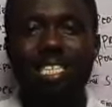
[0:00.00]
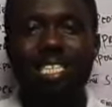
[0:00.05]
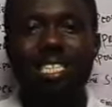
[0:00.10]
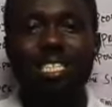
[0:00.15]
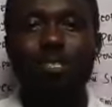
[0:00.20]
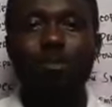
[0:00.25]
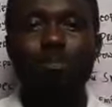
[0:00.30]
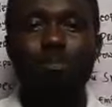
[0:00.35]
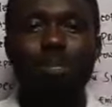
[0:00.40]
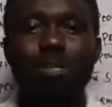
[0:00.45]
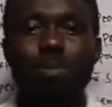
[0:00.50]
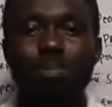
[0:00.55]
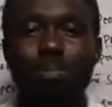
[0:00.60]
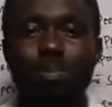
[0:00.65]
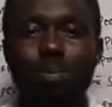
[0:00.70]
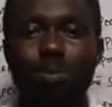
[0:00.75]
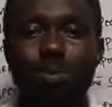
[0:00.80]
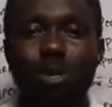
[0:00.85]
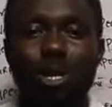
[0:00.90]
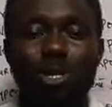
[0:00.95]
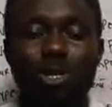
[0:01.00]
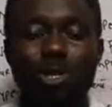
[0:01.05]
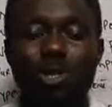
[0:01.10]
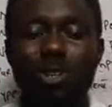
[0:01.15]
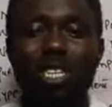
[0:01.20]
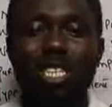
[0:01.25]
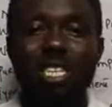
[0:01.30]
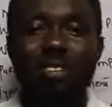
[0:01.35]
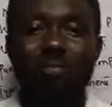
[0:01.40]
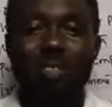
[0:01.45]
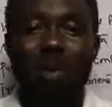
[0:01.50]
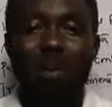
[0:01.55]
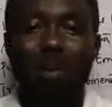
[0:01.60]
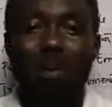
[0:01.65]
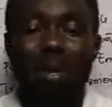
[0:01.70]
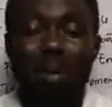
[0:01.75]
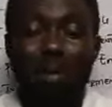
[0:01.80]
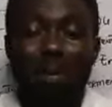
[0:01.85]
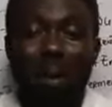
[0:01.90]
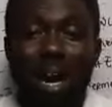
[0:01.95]
these people, you don't give them
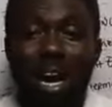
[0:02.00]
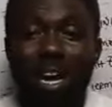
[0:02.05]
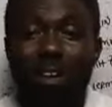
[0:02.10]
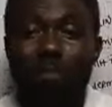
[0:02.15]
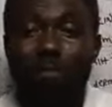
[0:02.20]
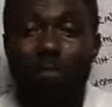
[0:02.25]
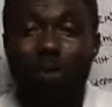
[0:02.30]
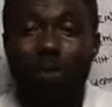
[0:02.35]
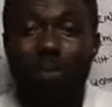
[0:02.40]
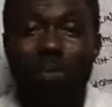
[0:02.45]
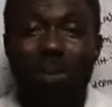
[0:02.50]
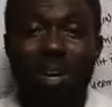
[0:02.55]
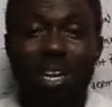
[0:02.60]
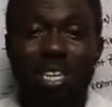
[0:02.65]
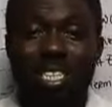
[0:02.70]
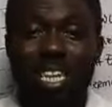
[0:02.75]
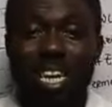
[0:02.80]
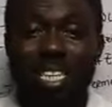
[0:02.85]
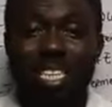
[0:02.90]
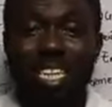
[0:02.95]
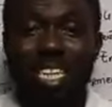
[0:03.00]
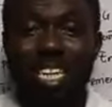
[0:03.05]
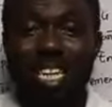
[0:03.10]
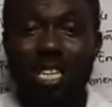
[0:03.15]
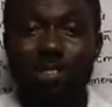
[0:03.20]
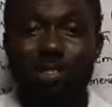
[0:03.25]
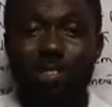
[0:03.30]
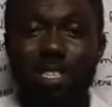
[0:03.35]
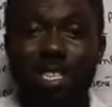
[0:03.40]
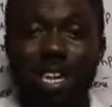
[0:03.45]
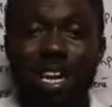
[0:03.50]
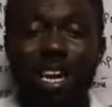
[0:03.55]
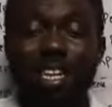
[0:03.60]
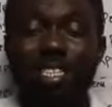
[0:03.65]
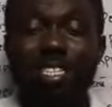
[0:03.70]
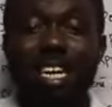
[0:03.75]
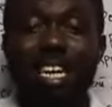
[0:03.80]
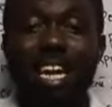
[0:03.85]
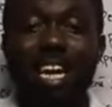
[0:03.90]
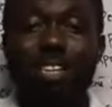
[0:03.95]
the platform that they can
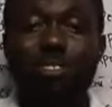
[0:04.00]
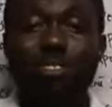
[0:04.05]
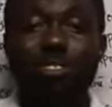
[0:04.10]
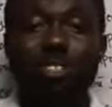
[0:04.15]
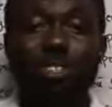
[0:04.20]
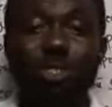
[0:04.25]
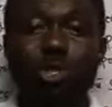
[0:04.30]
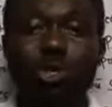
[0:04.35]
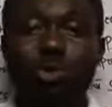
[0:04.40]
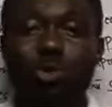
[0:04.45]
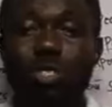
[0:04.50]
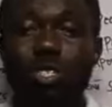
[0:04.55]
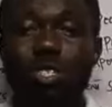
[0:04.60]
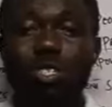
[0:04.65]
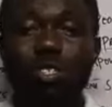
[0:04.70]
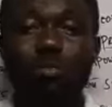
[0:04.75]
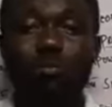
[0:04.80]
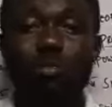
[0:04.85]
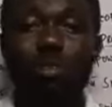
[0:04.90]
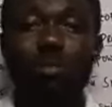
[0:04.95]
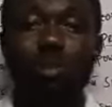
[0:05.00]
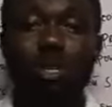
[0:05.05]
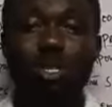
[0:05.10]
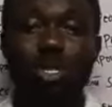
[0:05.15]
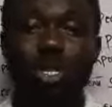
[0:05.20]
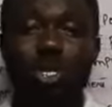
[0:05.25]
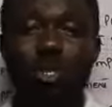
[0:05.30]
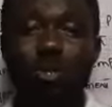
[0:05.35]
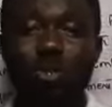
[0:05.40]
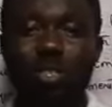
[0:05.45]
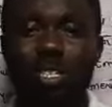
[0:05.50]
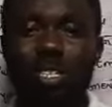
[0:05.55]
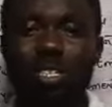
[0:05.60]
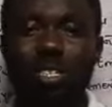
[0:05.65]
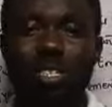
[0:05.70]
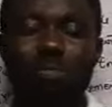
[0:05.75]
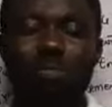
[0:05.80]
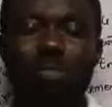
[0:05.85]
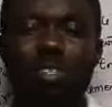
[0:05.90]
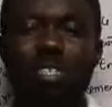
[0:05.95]
utilize and actually use this information you
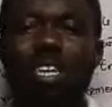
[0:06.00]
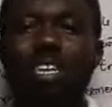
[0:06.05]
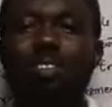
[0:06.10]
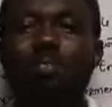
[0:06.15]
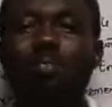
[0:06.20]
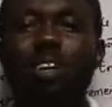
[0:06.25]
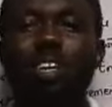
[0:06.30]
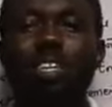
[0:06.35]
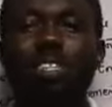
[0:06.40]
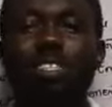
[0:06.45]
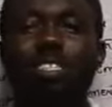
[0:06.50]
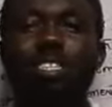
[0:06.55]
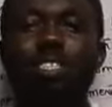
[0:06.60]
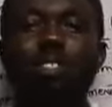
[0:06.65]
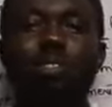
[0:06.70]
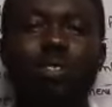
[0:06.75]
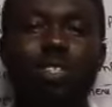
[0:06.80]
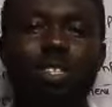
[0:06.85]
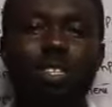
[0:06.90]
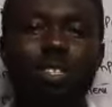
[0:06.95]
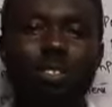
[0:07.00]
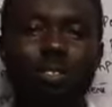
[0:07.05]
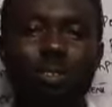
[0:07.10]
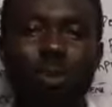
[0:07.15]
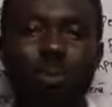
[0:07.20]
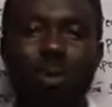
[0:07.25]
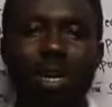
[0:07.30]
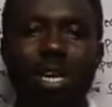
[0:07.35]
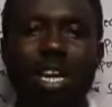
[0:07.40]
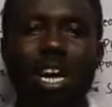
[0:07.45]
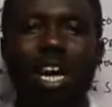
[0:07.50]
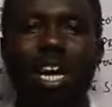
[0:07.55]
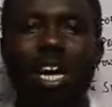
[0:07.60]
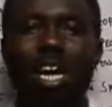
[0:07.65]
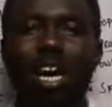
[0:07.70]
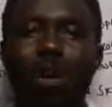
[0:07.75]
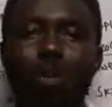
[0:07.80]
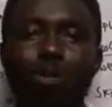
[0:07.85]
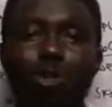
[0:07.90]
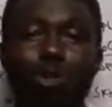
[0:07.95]
teach them. Take for instance, you teach someone
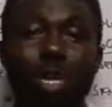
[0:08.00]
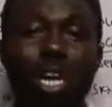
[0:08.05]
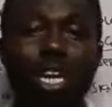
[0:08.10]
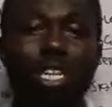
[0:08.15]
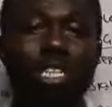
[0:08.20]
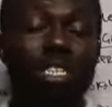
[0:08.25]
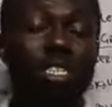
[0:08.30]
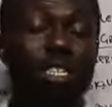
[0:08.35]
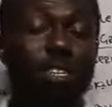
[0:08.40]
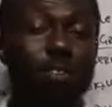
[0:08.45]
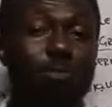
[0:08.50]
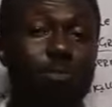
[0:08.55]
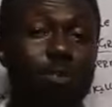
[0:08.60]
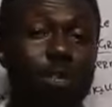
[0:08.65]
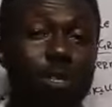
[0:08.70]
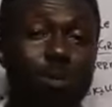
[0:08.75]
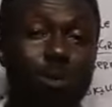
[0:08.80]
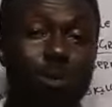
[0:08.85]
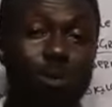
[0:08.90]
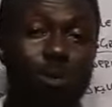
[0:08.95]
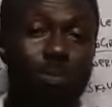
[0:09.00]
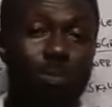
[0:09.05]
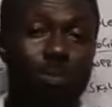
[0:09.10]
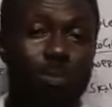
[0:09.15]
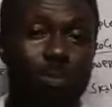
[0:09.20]
how to edit a video.